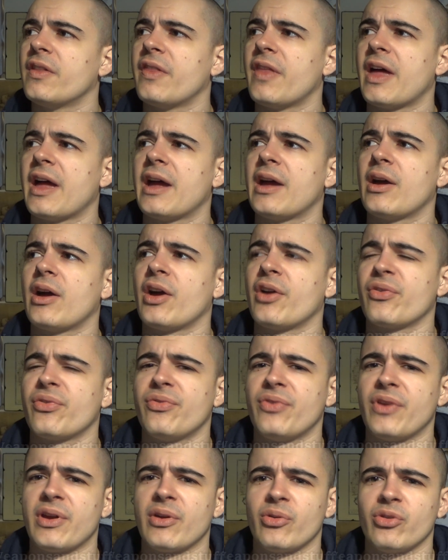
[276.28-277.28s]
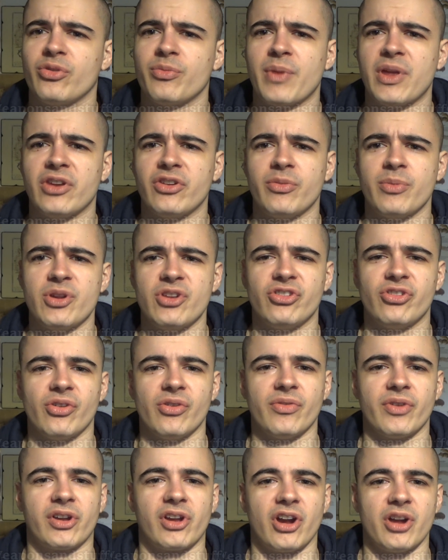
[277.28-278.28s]
that, I think, was meant to be sort
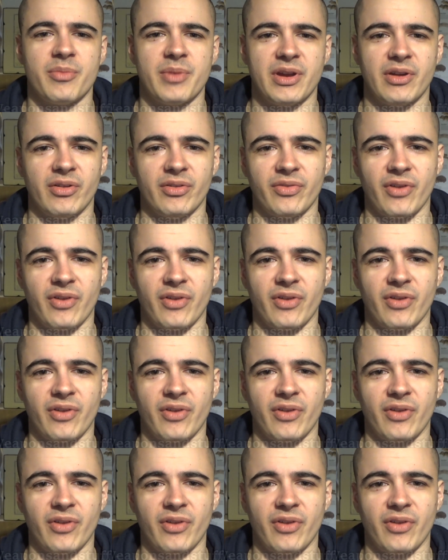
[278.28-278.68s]
of a chimera